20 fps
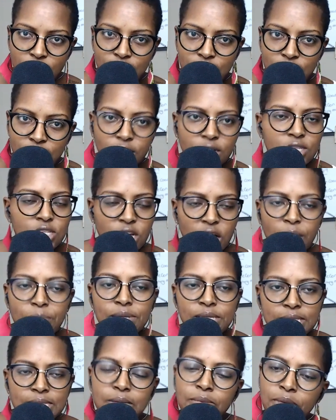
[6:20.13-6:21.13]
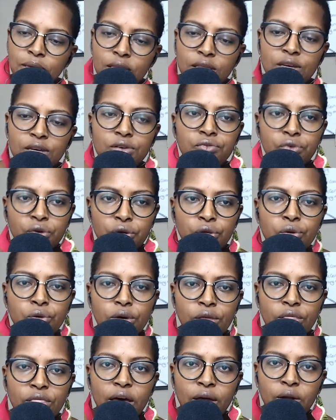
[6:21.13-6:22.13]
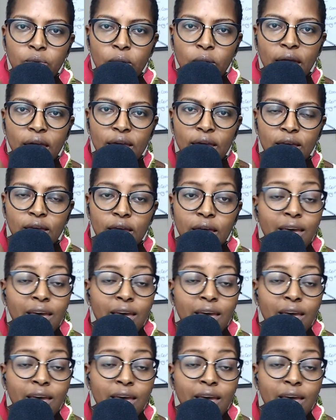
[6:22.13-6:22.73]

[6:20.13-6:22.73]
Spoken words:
Their job is to be there for you in that way,